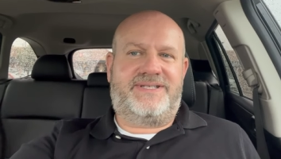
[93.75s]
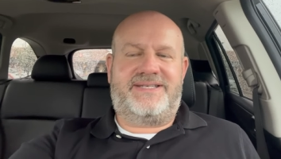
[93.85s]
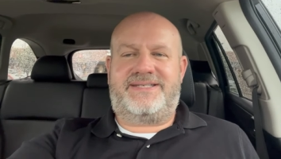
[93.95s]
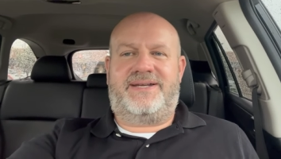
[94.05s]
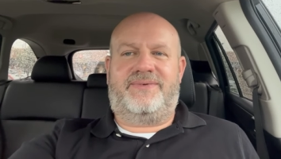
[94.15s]
It's
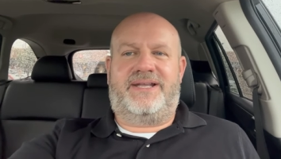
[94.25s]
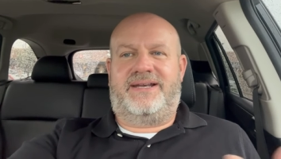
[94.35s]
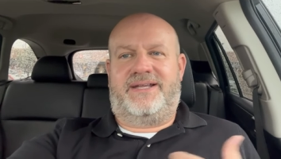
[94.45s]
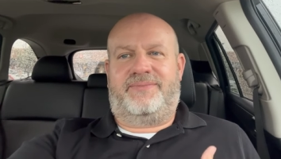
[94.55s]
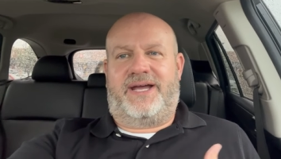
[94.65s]
the same,
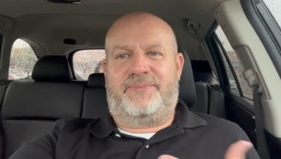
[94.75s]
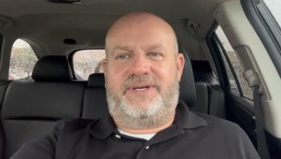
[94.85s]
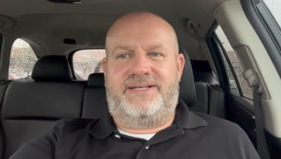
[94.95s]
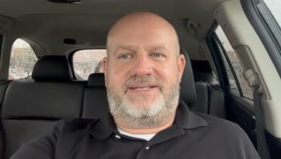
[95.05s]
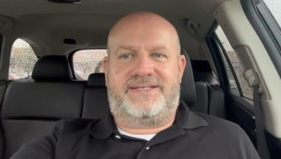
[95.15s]
in, in my
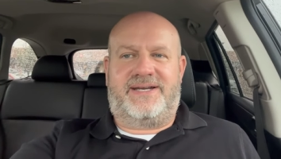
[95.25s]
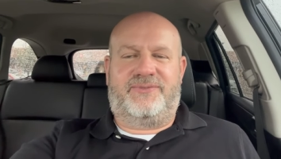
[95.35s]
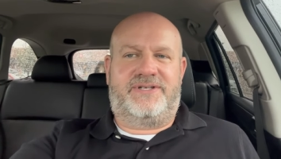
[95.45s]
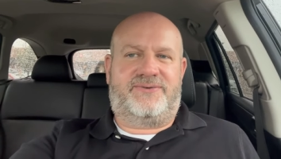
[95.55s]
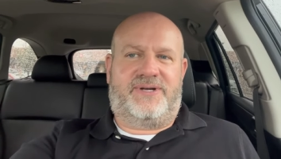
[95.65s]
opinion, it's the same
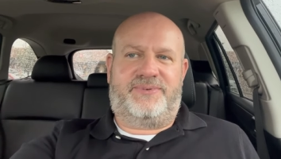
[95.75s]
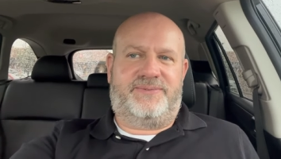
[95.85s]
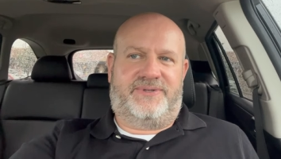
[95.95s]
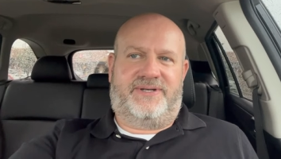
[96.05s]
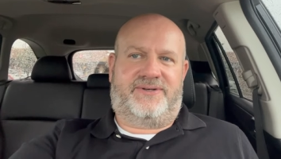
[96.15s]
reason why
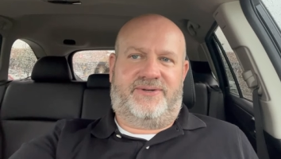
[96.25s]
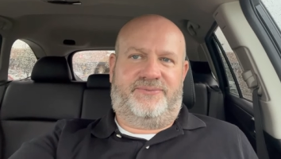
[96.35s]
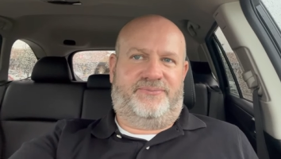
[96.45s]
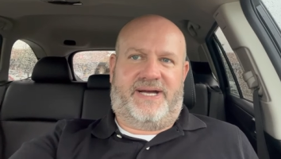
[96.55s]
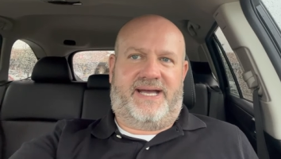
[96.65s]
people don't go
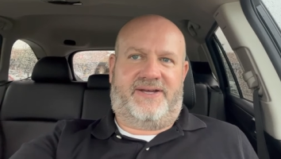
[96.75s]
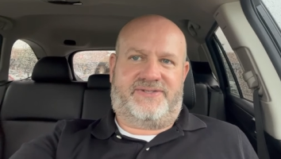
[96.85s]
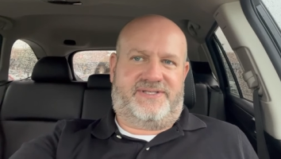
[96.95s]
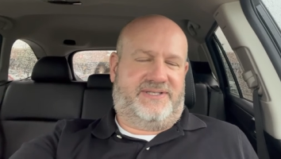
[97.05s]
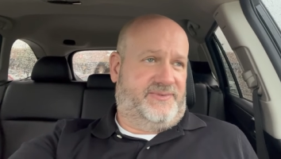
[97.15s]
buy
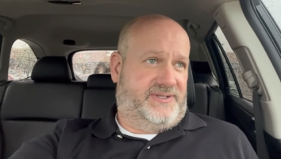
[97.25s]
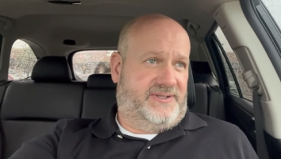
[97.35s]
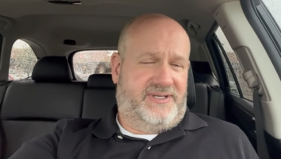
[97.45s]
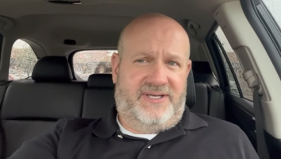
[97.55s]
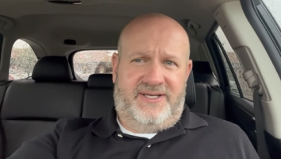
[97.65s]
houses in the
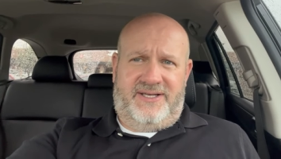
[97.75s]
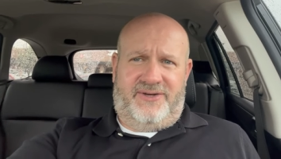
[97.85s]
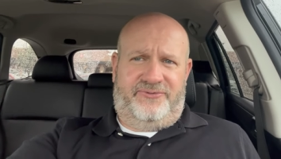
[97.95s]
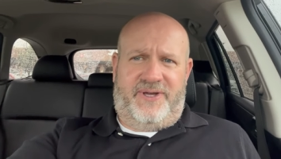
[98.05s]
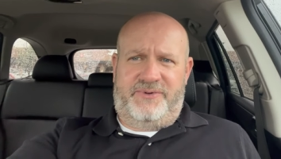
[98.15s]
middle
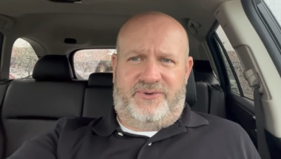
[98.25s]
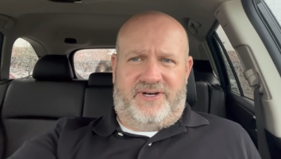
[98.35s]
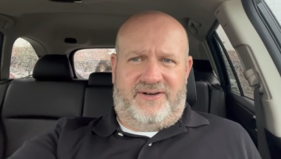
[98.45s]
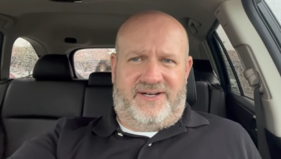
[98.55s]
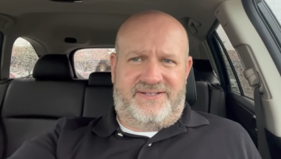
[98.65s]
of
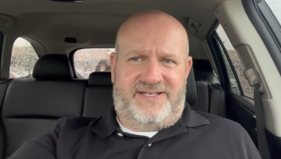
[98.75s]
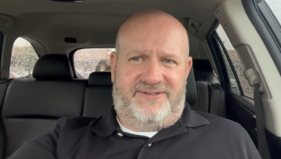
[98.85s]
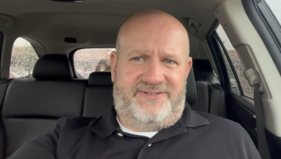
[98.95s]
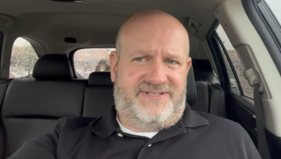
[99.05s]
February around St. Louis.